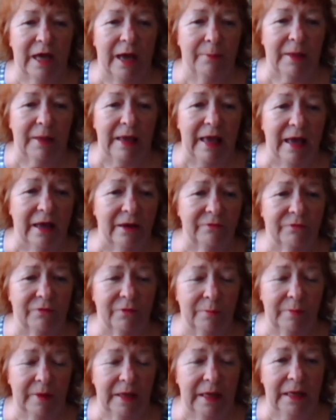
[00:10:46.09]
coming out
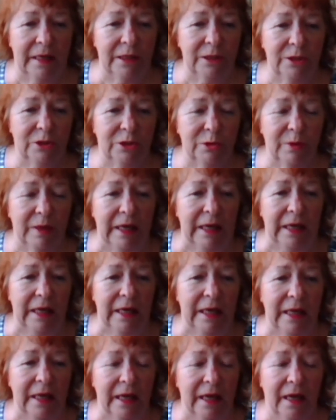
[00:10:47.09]
from England to
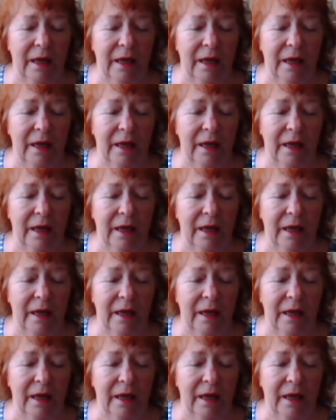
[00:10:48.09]
India,